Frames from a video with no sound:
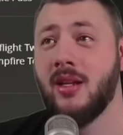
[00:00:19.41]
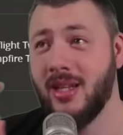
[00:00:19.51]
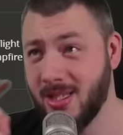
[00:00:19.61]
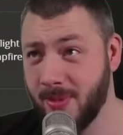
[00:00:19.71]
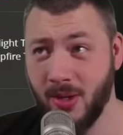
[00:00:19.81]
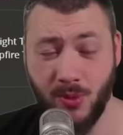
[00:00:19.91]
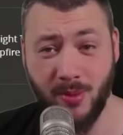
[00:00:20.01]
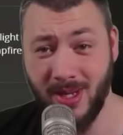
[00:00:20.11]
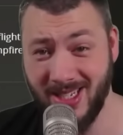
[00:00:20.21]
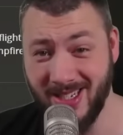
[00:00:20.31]
Let's begin with the
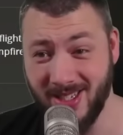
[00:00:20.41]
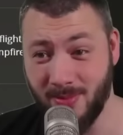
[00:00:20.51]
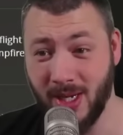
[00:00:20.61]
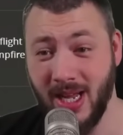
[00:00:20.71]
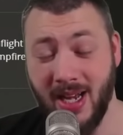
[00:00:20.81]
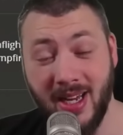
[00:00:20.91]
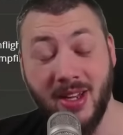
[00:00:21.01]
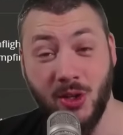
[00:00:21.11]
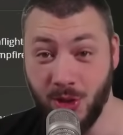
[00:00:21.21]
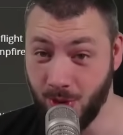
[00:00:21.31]
main seasonal mechanic,
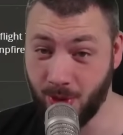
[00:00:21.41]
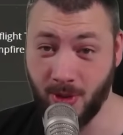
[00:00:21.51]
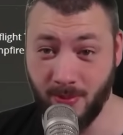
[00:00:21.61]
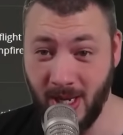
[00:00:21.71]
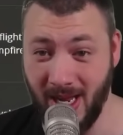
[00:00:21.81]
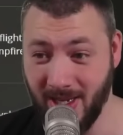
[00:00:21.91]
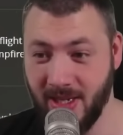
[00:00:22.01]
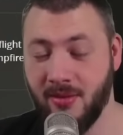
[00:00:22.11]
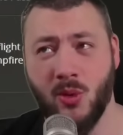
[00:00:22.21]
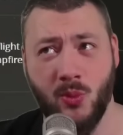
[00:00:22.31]
your
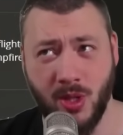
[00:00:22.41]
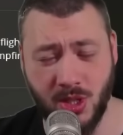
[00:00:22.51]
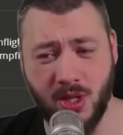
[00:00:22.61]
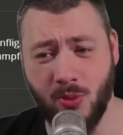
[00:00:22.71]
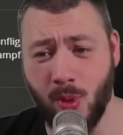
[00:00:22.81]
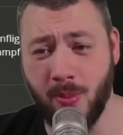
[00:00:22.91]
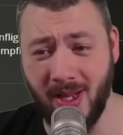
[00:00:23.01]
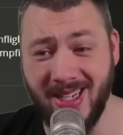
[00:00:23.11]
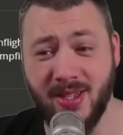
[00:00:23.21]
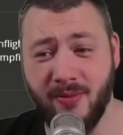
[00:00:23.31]
companion, which is going to
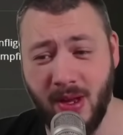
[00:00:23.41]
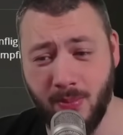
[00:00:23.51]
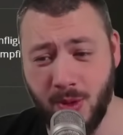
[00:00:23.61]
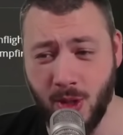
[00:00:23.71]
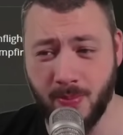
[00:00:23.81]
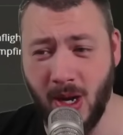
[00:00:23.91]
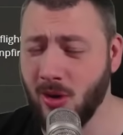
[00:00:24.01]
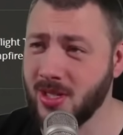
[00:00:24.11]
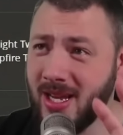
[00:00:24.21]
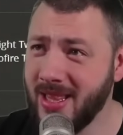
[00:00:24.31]
replace vampiric
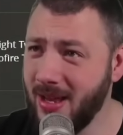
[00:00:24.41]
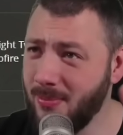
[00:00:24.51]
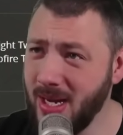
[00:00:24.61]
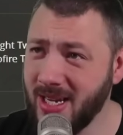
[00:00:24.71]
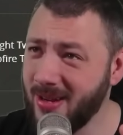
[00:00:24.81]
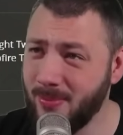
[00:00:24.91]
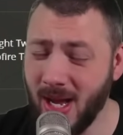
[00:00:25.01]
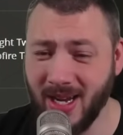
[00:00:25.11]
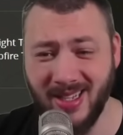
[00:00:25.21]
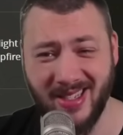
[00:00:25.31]
powers that may come
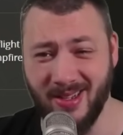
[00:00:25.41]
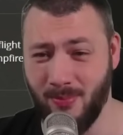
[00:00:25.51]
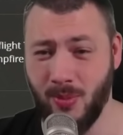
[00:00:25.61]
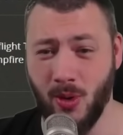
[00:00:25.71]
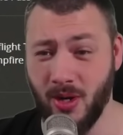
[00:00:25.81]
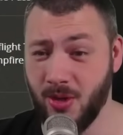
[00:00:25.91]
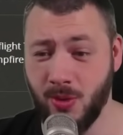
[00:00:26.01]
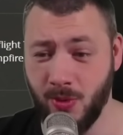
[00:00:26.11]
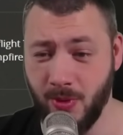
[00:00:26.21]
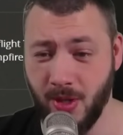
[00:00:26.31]
back at some point.
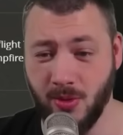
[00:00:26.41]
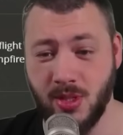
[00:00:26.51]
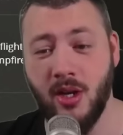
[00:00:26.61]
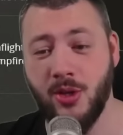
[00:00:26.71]
Who knows?